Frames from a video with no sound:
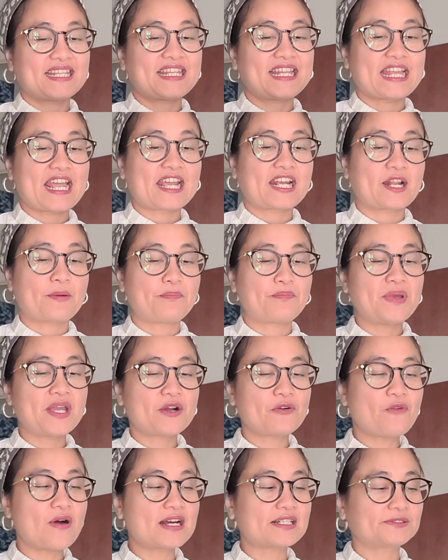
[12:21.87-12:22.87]
Take a big
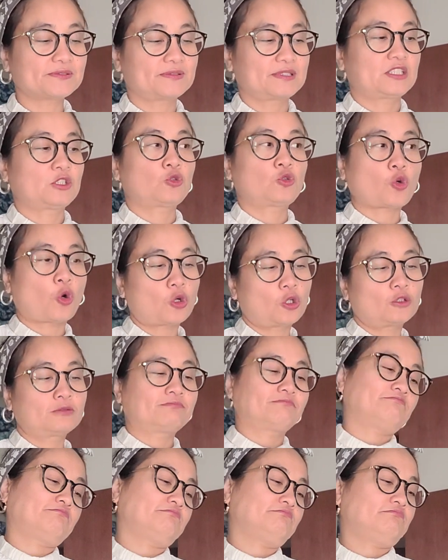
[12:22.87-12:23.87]
one,
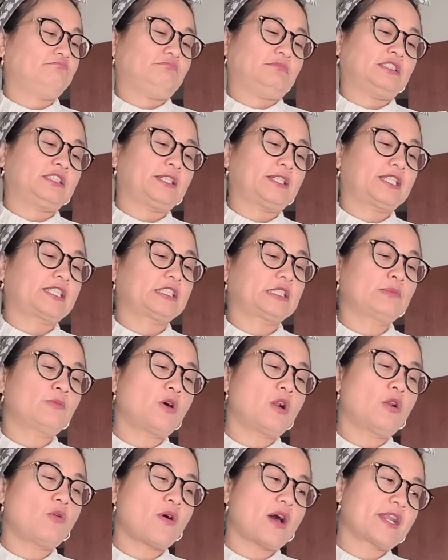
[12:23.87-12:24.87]
take a
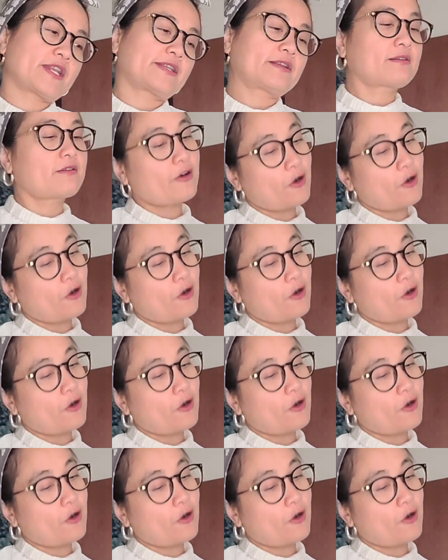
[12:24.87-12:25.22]
small one.